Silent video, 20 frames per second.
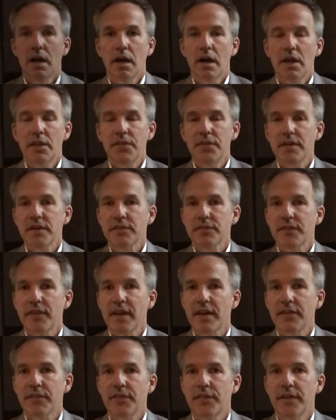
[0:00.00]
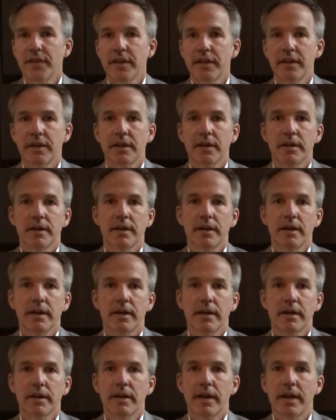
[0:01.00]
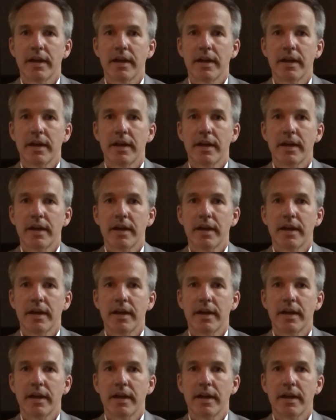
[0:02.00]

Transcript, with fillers: I think that the uh,